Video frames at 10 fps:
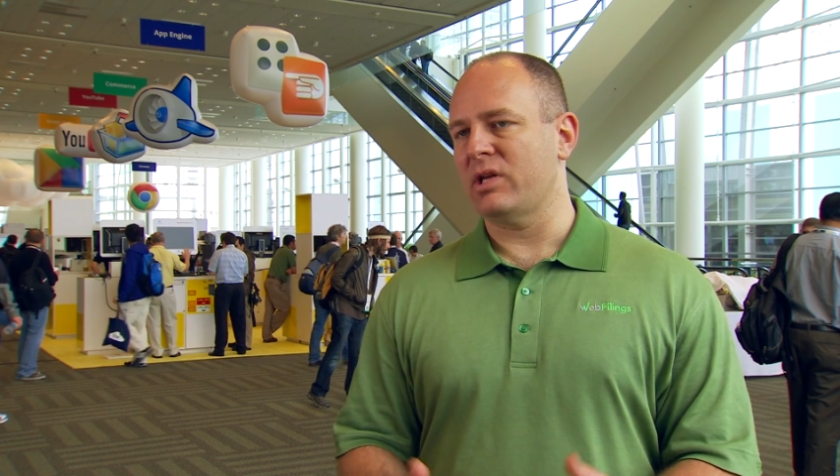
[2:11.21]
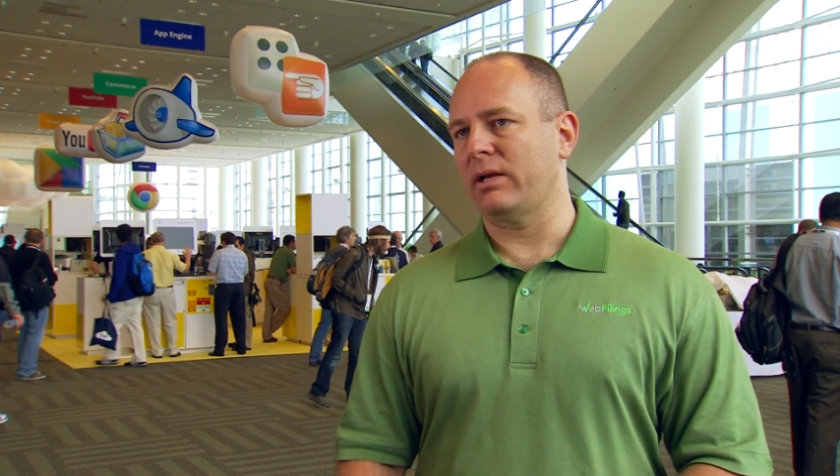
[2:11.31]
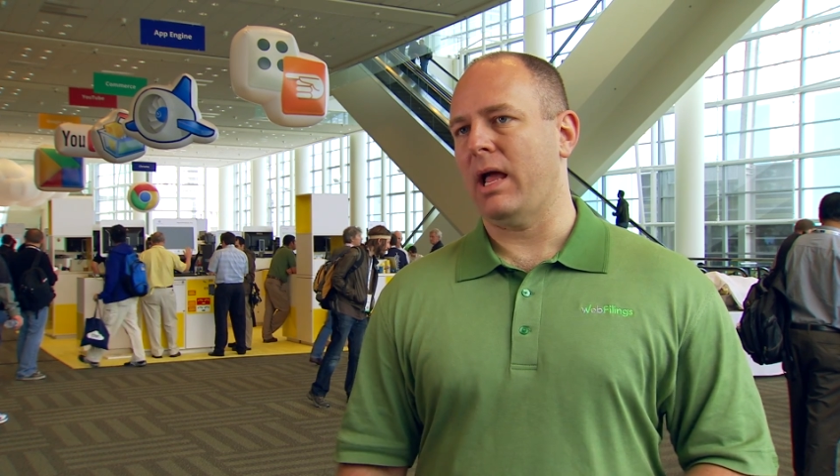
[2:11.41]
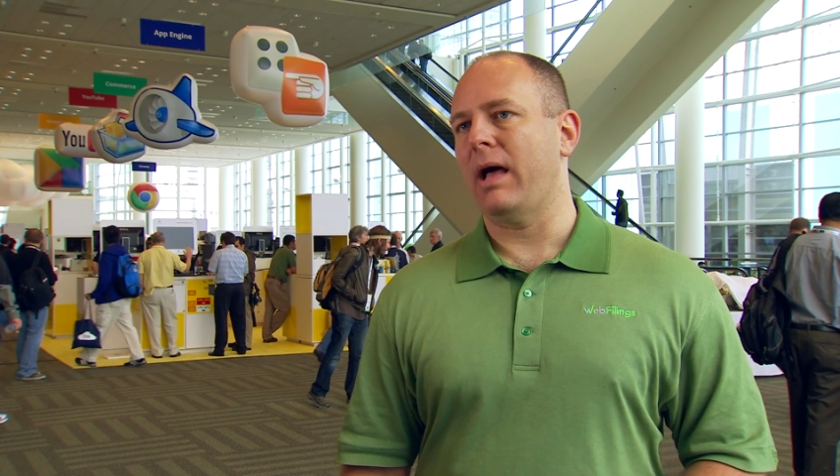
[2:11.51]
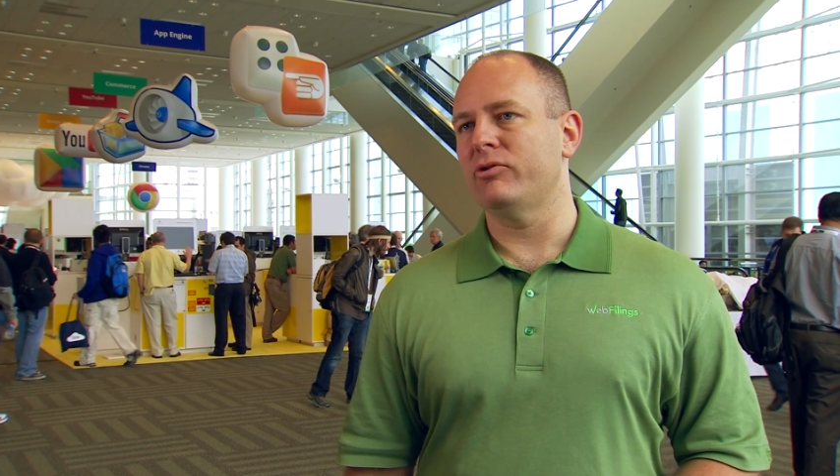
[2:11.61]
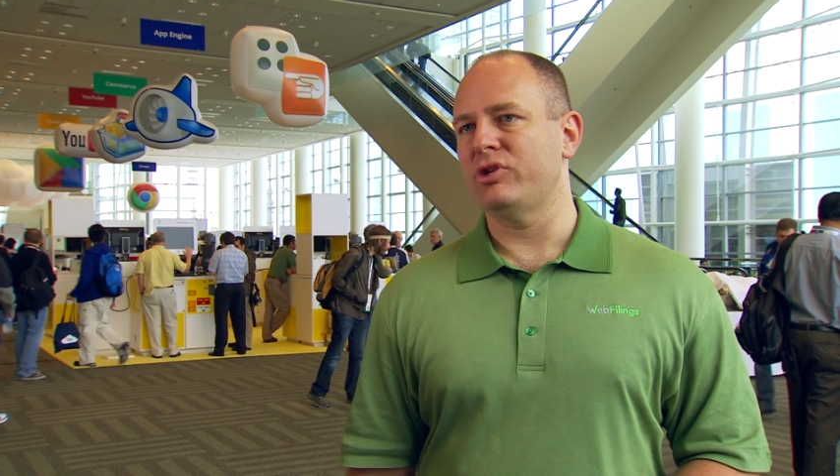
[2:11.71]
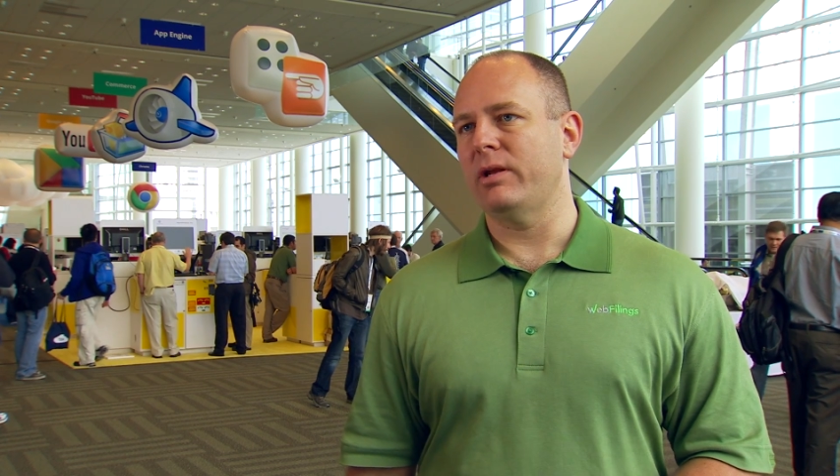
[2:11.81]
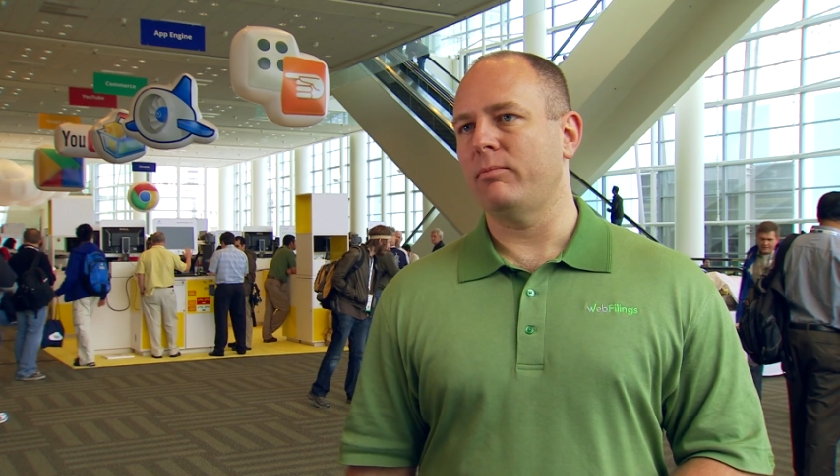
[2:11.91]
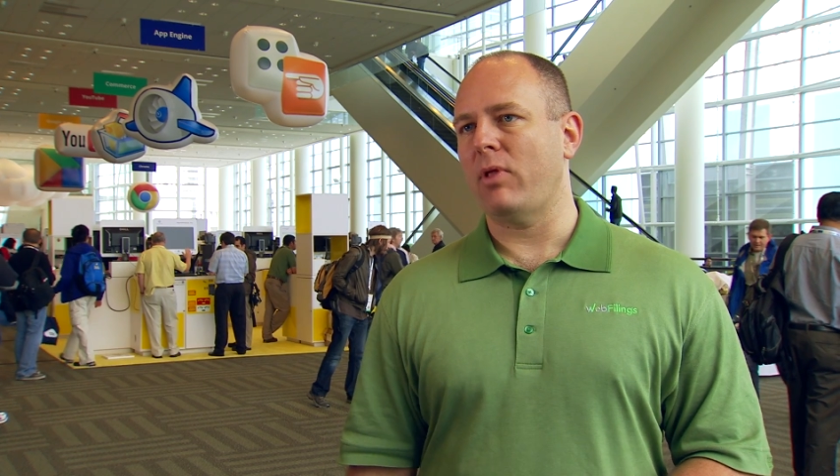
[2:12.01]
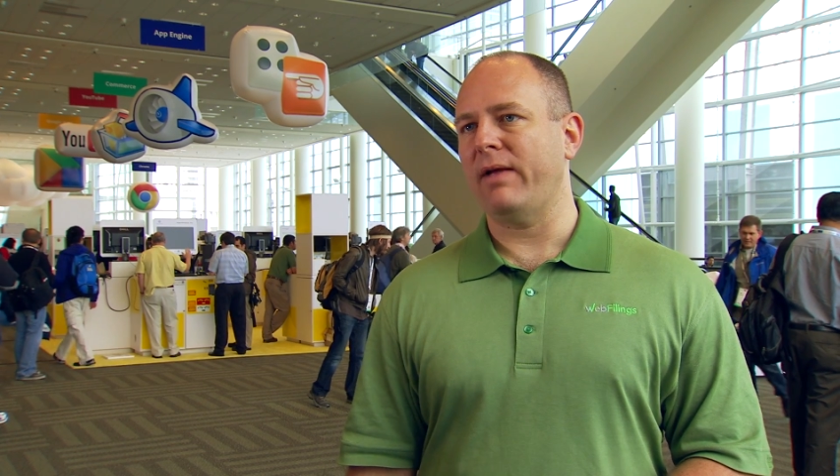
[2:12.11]
technology
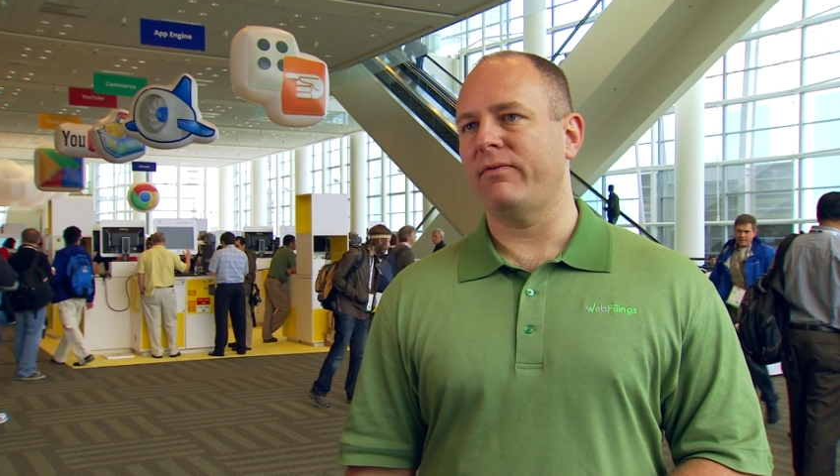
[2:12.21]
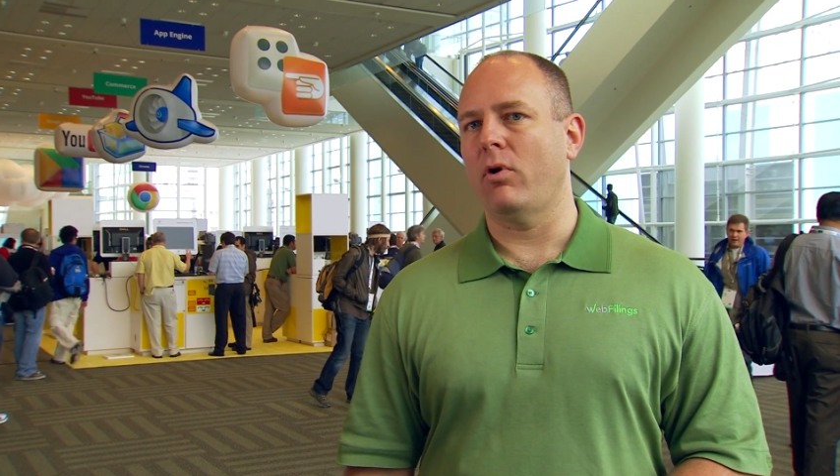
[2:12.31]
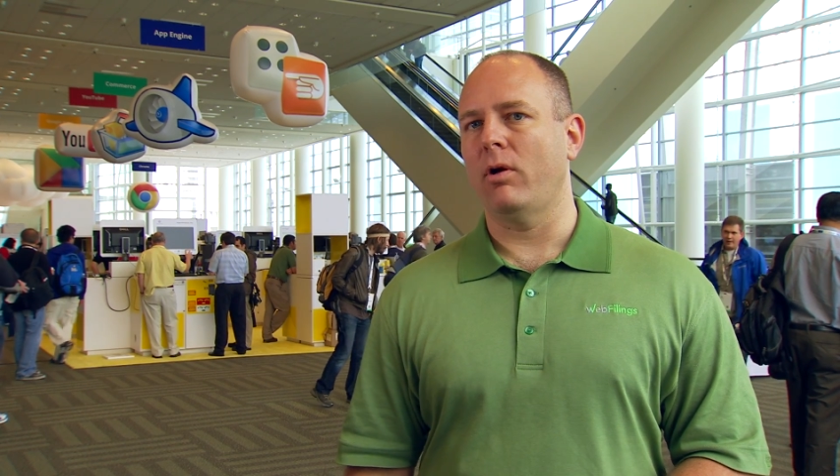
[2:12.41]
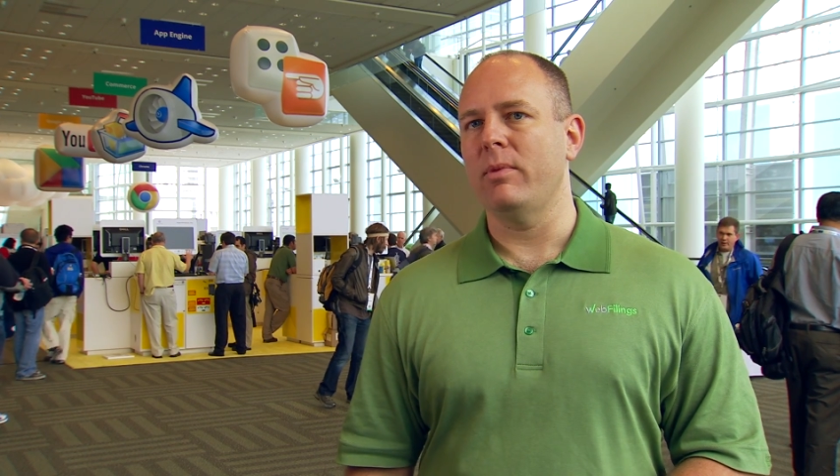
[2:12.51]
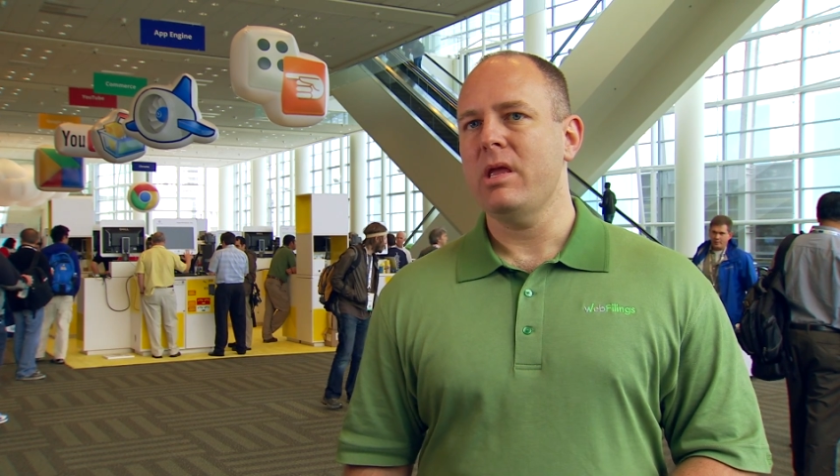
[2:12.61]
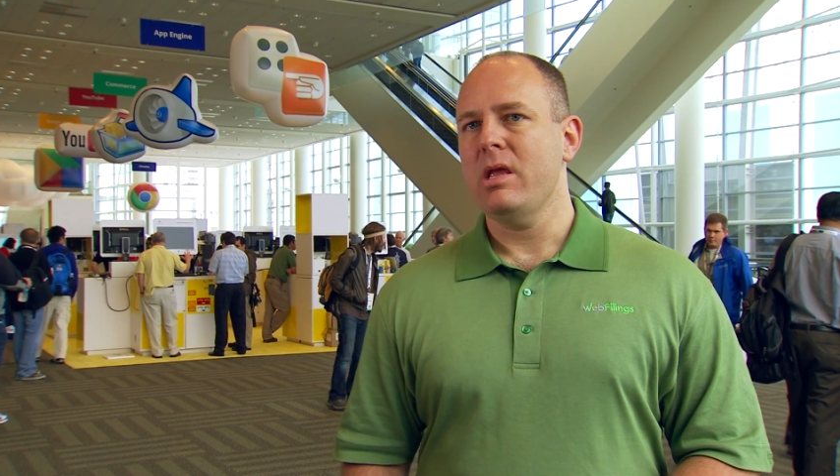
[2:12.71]
and platform.